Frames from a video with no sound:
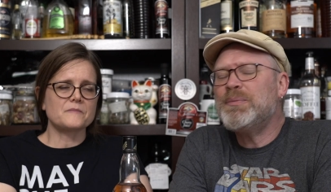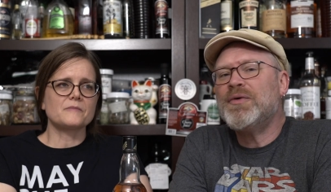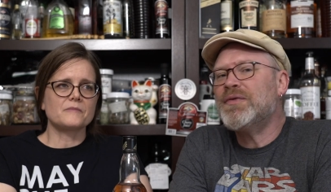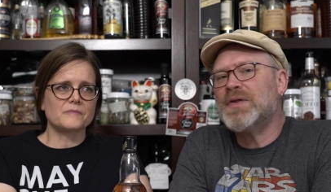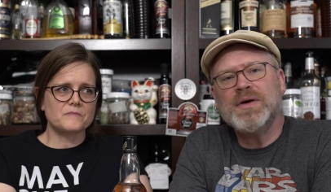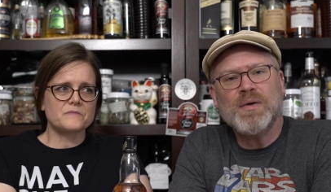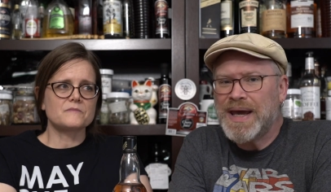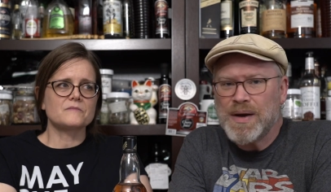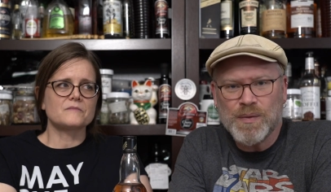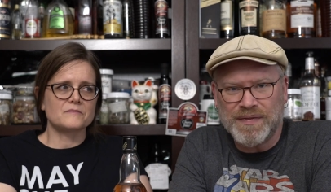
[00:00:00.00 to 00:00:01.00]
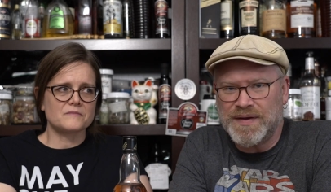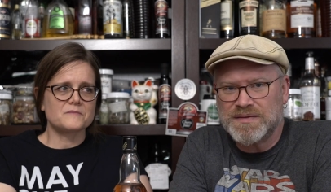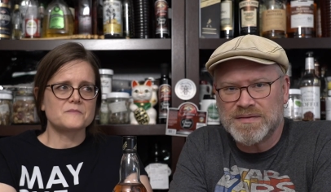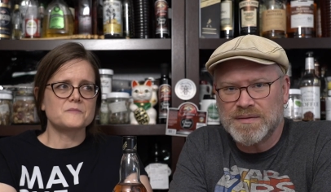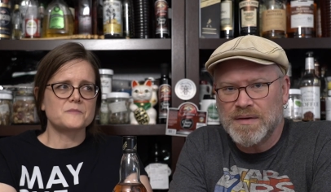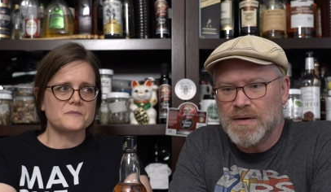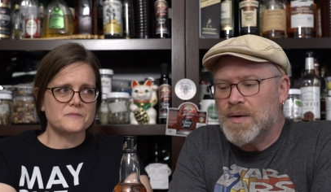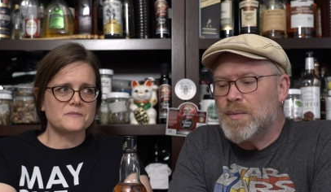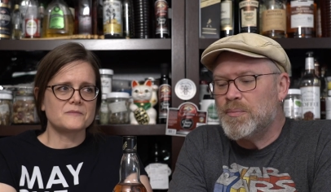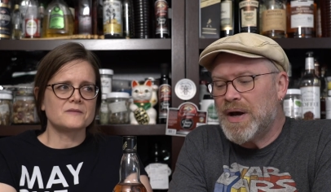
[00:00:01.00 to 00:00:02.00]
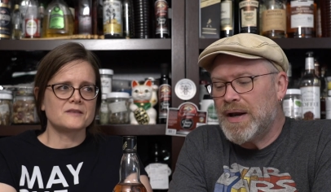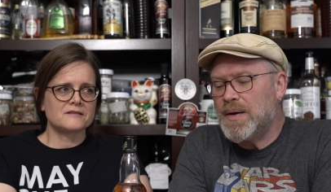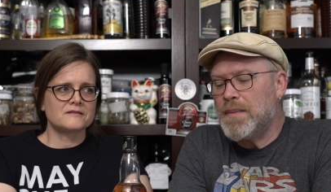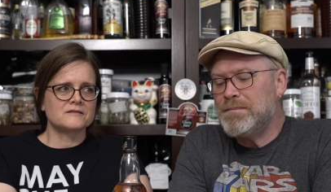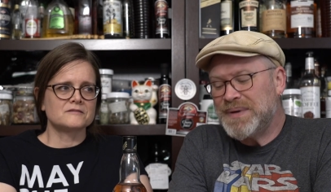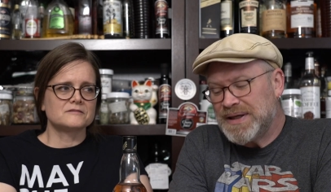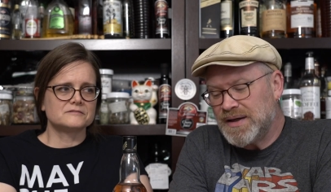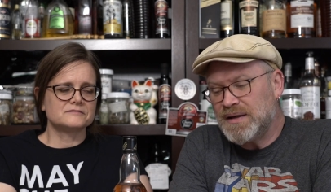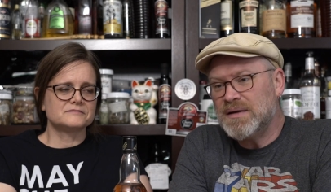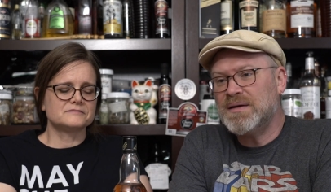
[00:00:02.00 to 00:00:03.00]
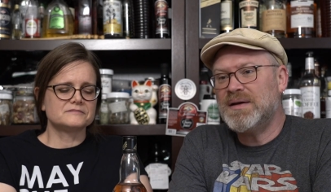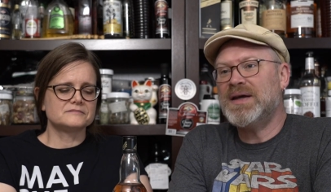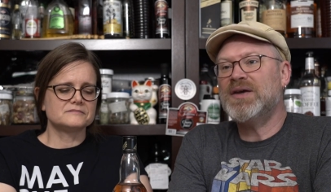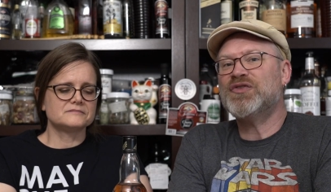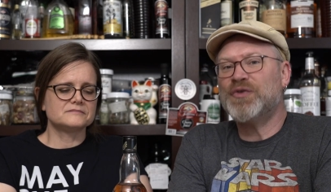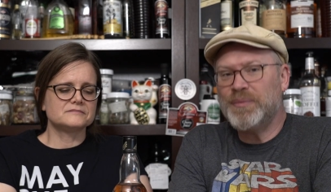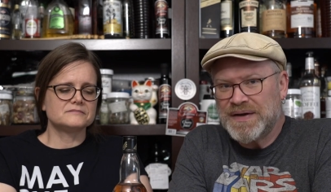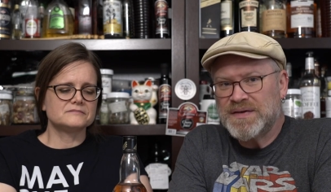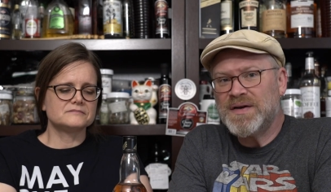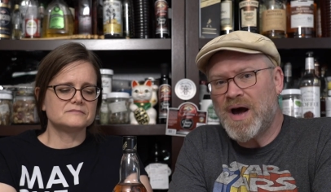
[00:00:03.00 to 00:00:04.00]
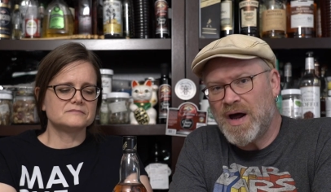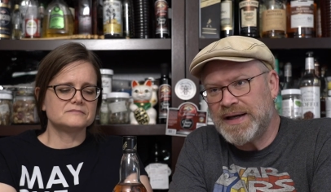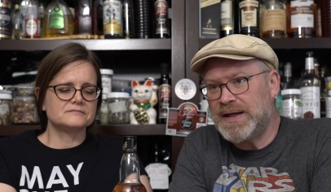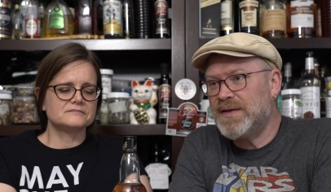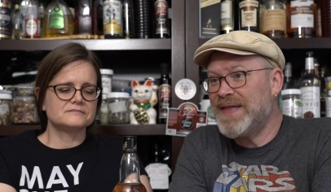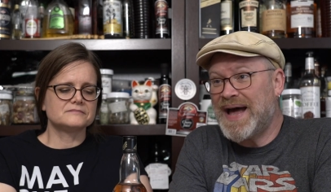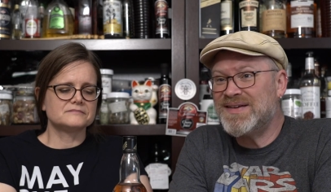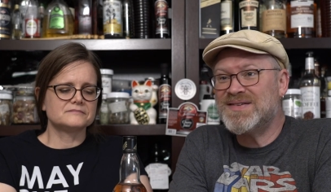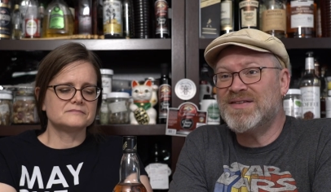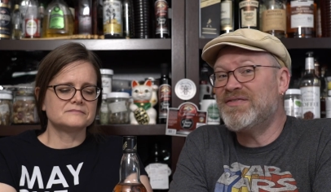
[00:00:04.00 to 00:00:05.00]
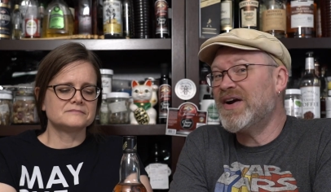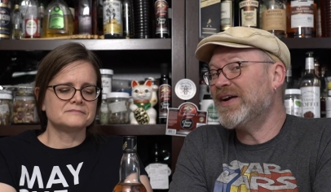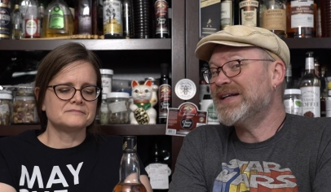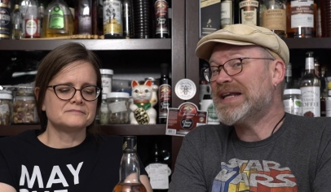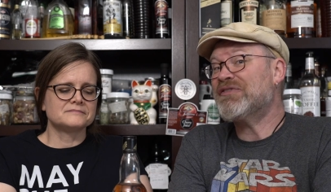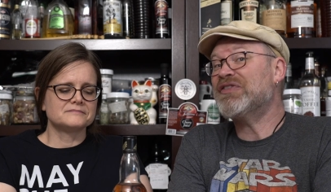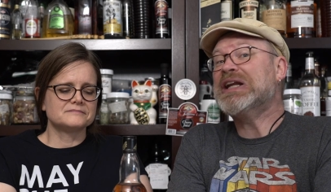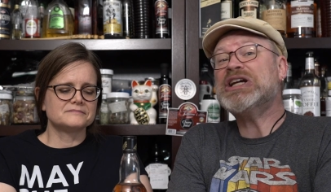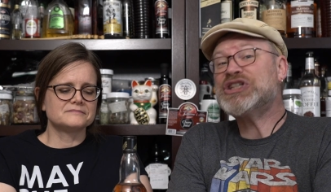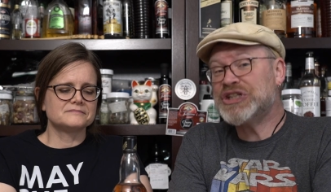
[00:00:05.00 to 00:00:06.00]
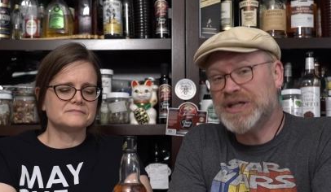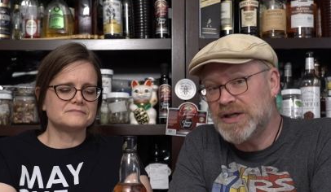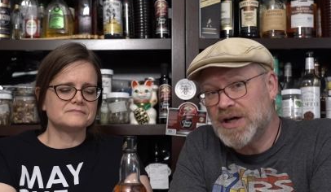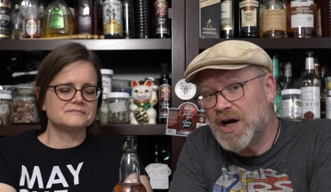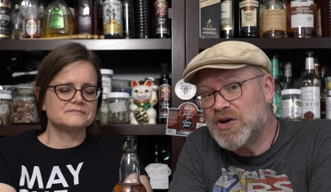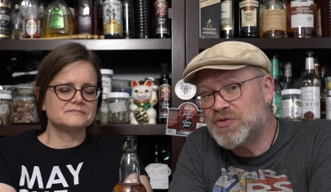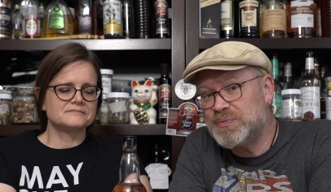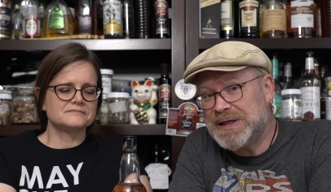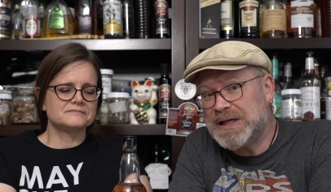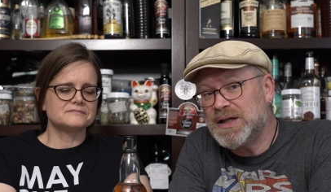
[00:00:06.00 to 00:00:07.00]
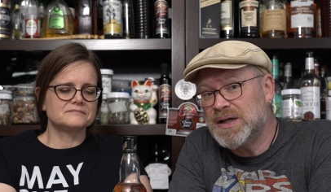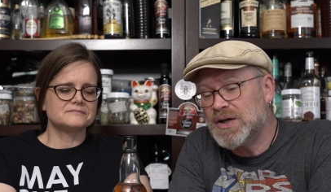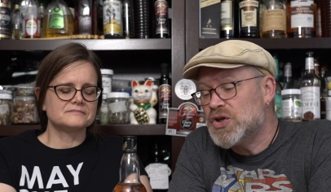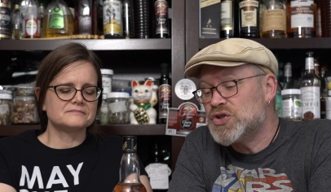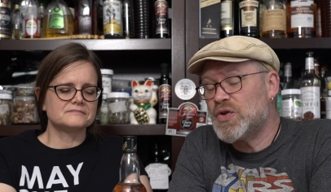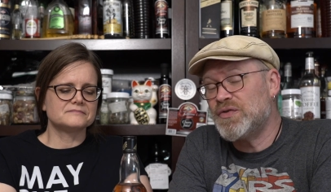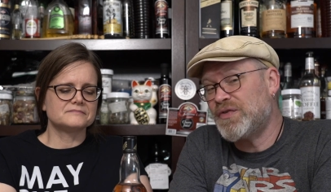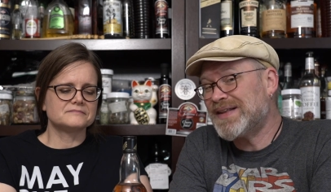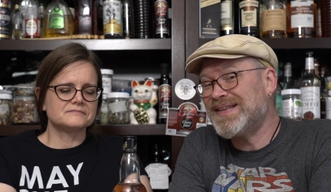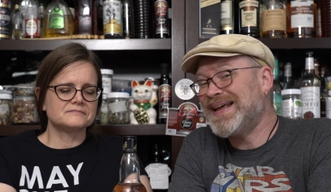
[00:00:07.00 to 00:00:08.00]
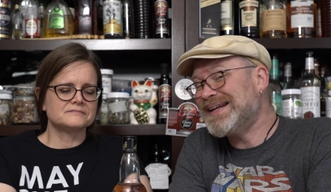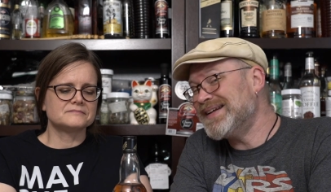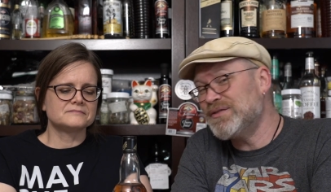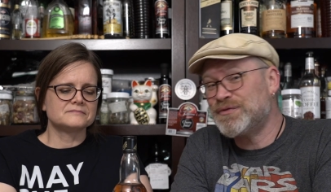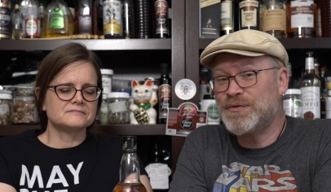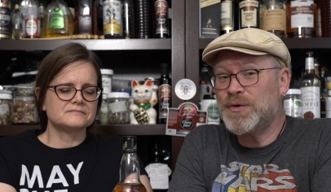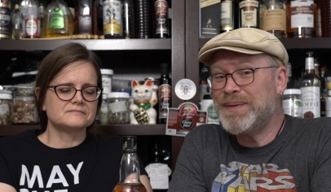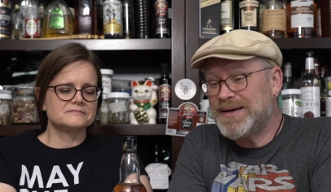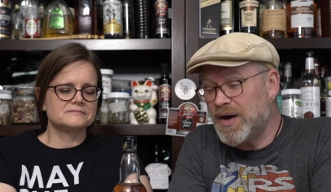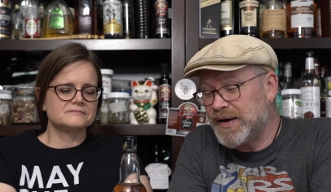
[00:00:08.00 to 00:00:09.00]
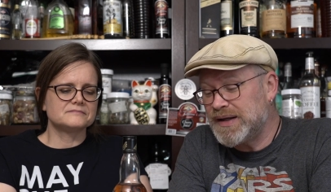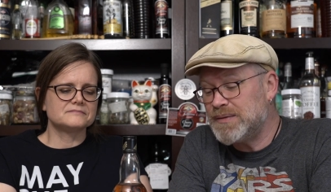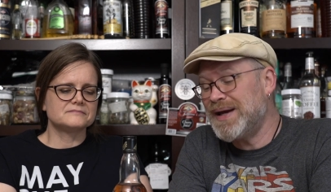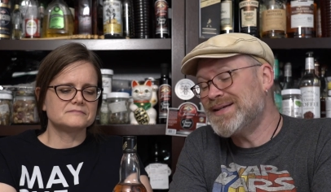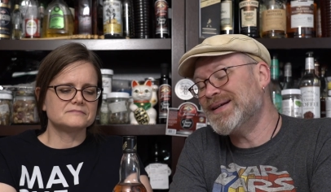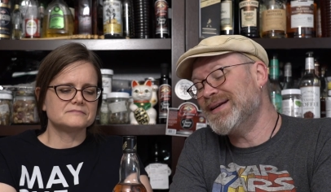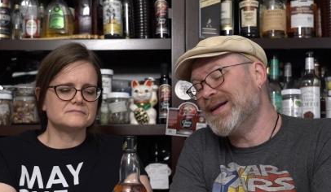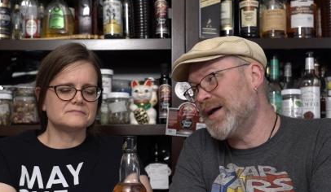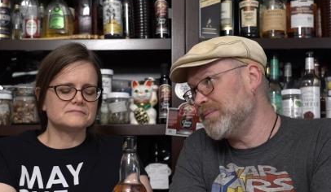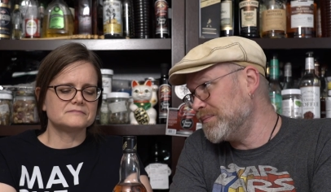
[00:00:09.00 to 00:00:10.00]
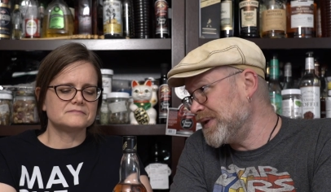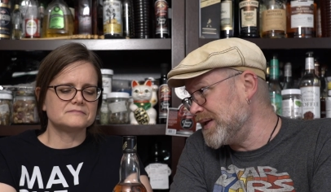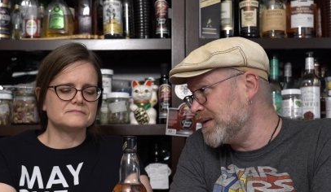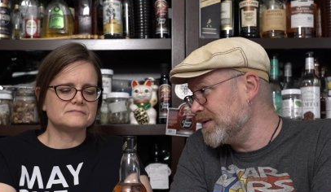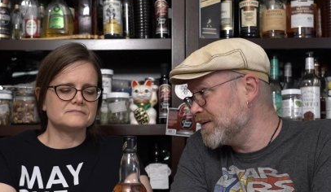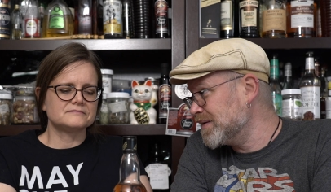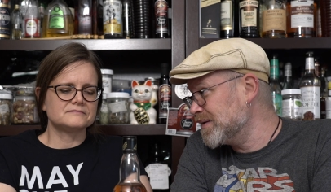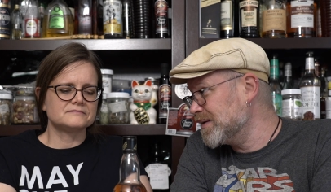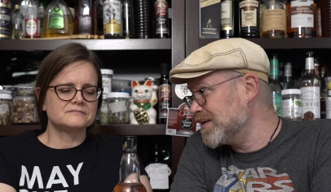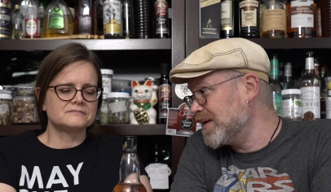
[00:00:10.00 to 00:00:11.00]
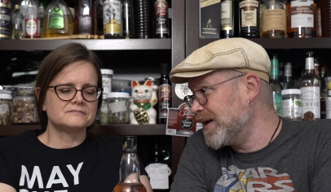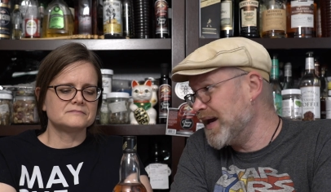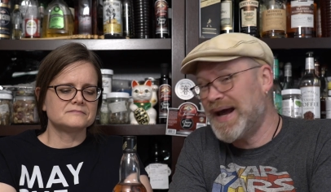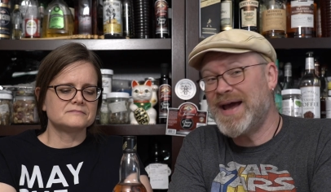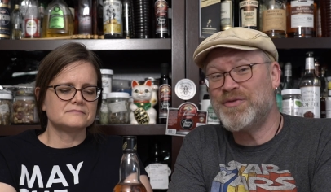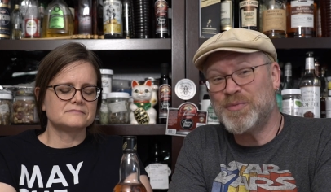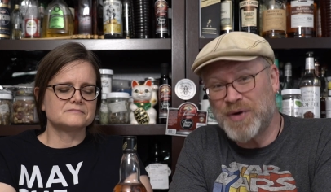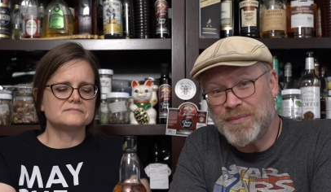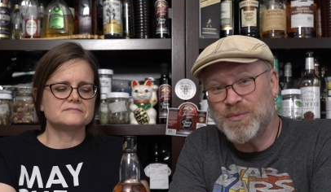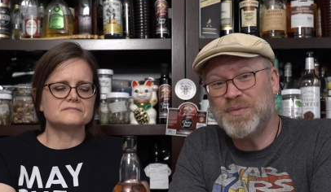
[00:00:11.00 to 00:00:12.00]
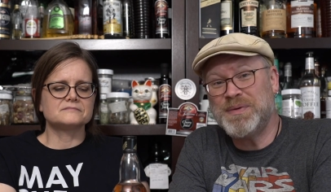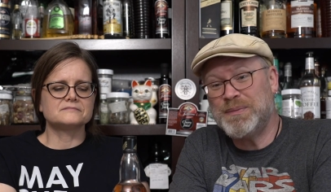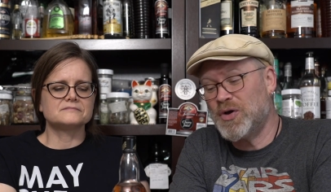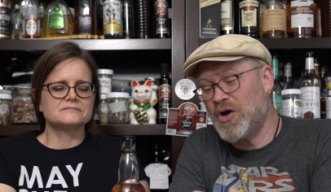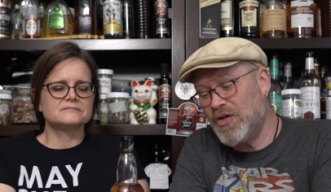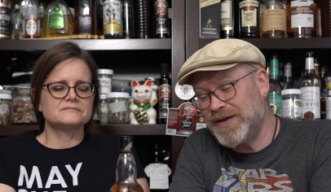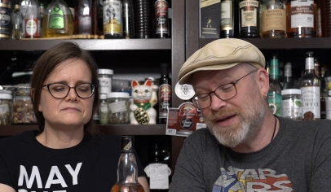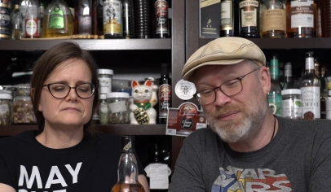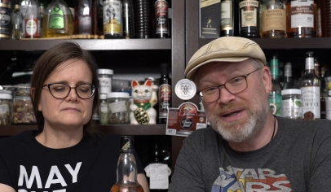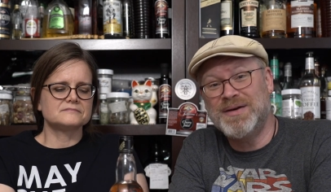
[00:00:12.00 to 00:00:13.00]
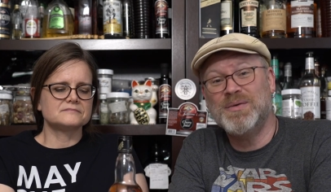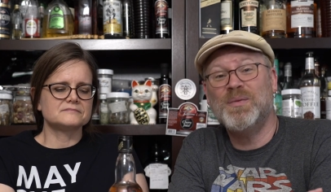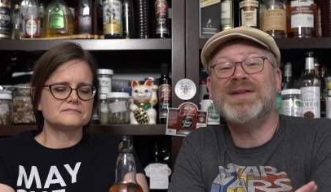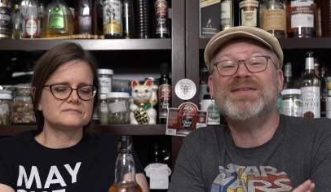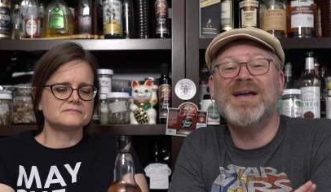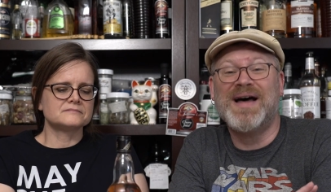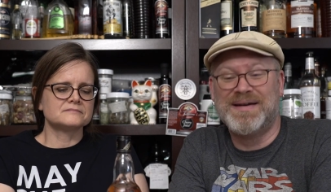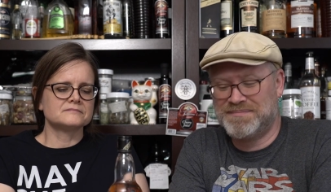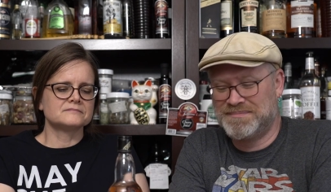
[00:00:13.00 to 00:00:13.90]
Speaker 1: perfectly okay with this. But mead is fermented honey. That is the very definition of mead. So the fact that they didn't ferment honey makes it not mead. And I have a problem with people calling it mead when it's not.